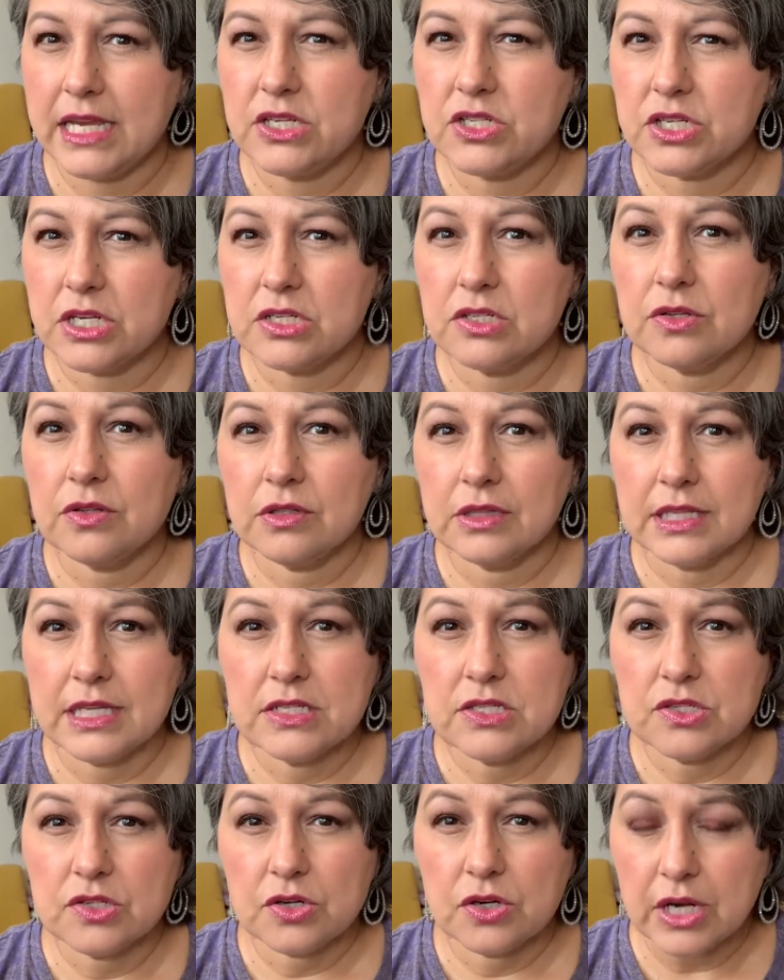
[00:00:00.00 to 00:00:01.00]
Gentle
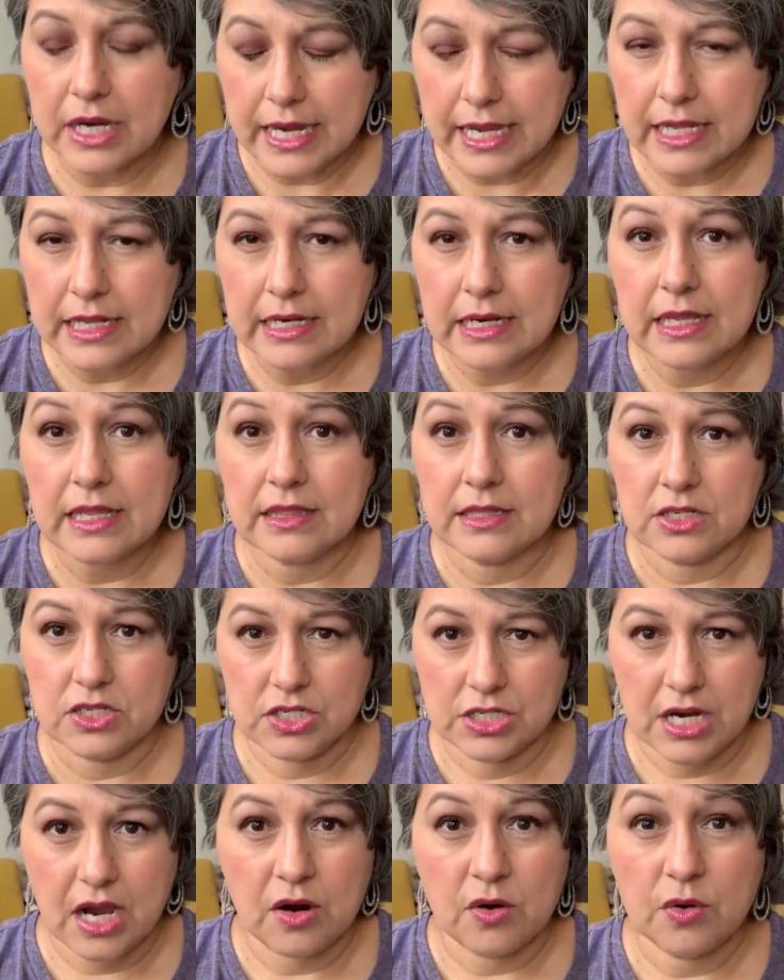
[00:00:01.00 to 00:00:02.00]
Cleanser in the
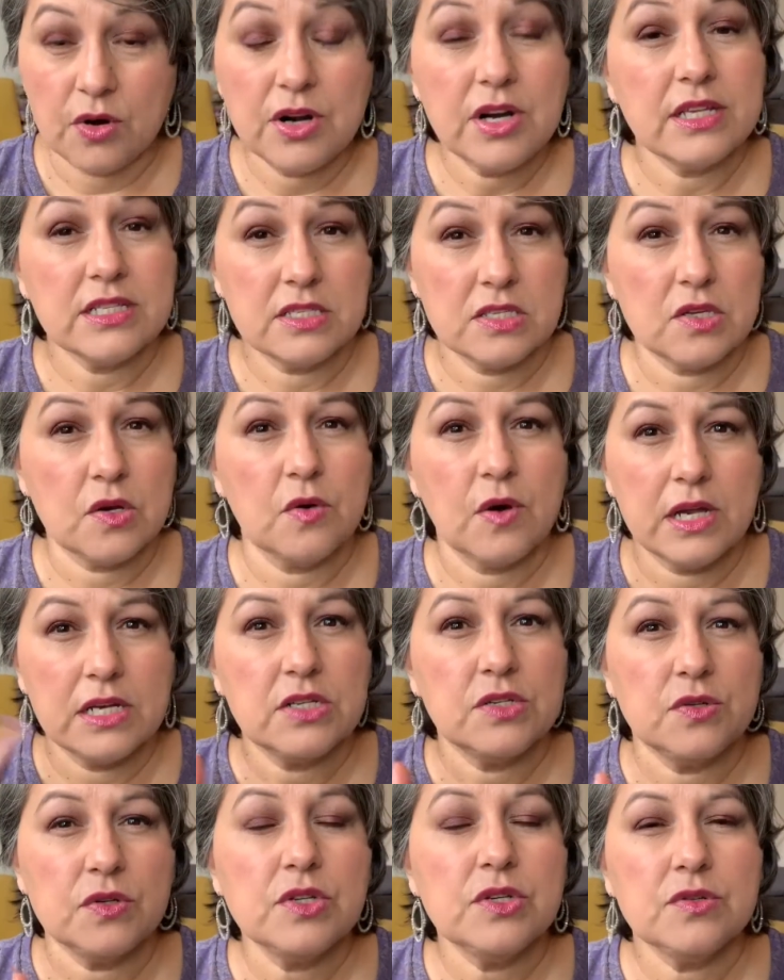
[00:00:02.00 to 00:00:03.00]
shower, and so I
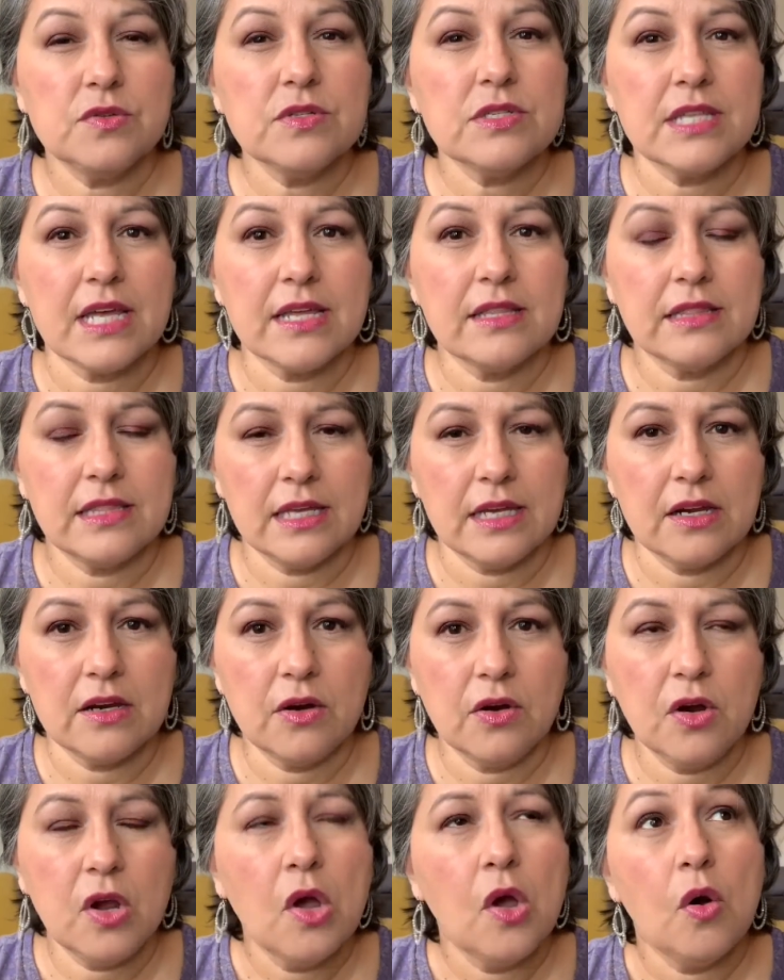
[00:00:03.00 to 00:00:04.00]
do use that
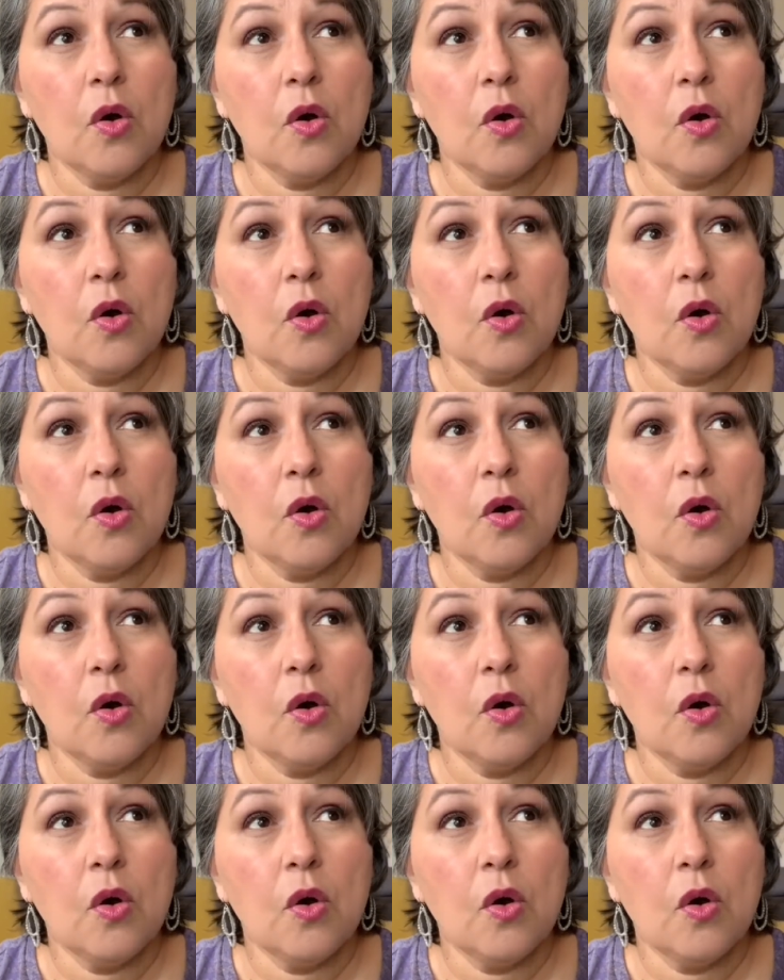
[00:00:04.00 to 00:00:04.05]
there,